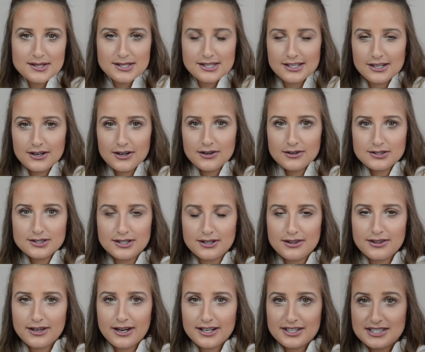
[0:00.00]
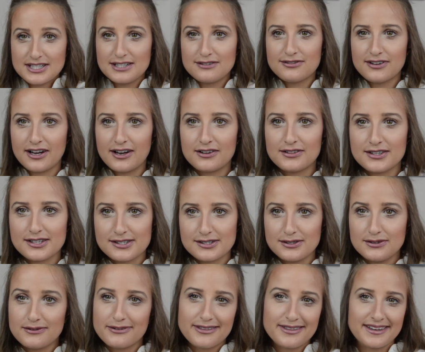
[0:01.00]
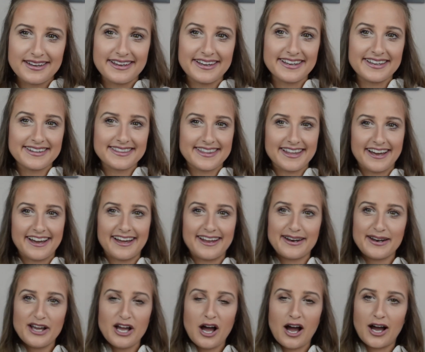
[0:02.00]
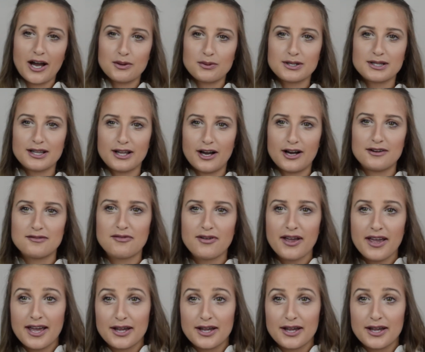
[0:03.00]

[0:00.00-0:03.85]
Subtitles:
So she thought she found this new thing that I would love.